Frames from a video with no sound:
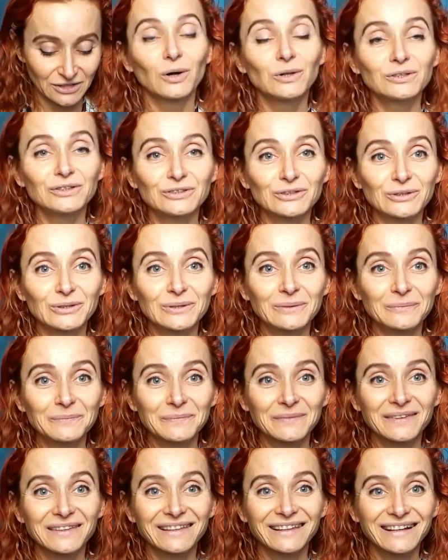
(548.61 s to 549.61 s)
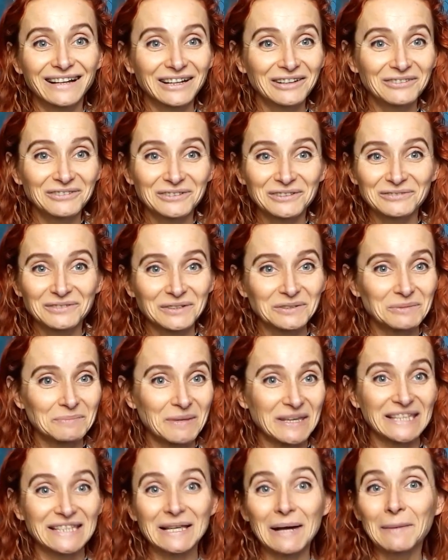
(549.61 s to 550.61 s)
All in all, I feel very
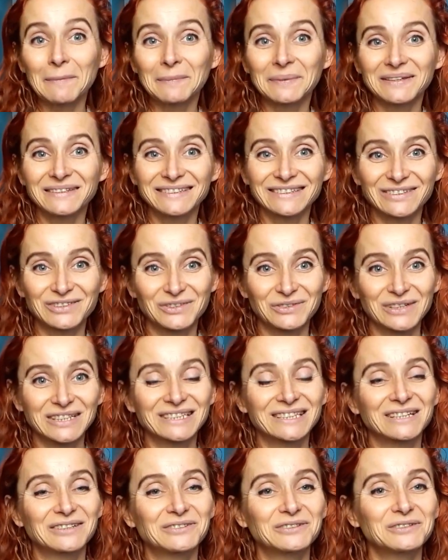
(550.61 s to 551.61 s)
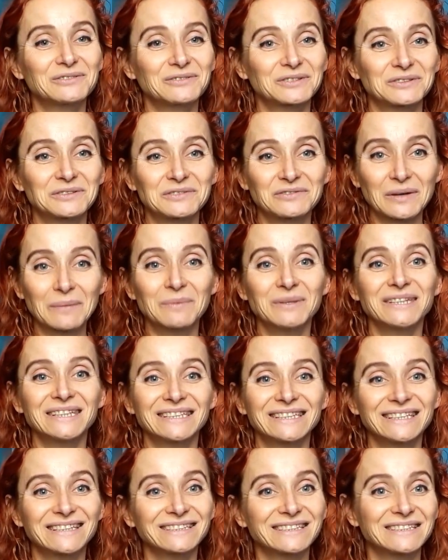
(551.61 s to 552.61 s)
made up in this dress. I feel very
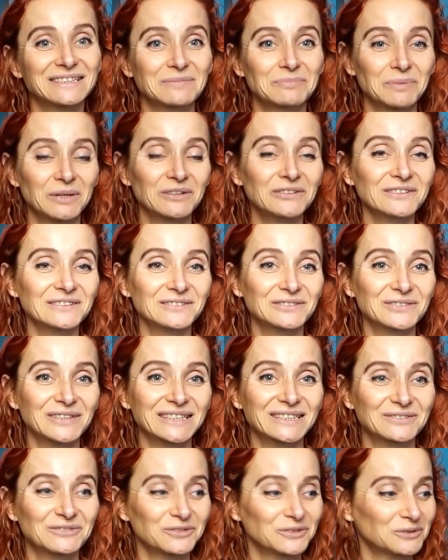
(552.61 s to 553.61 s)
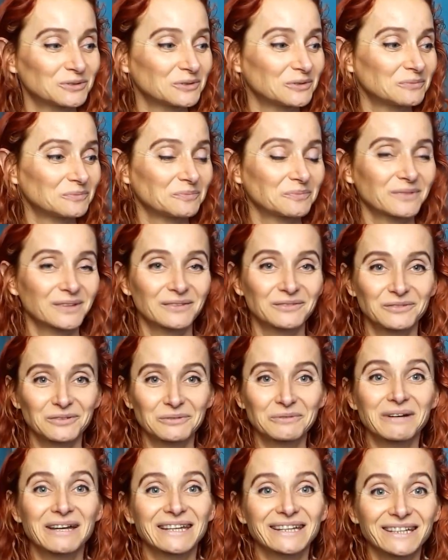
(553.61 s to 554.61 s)
feminine, and it's a perfect dress for
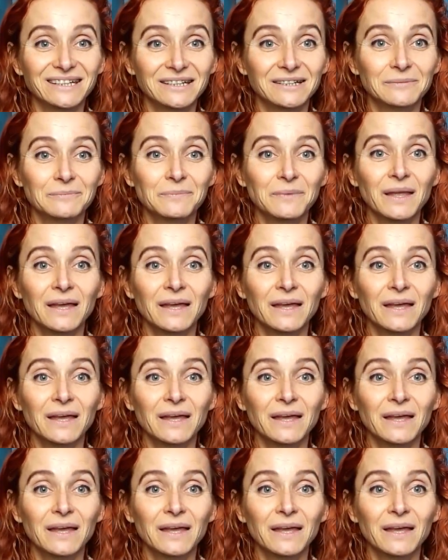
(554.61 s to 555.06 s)
work.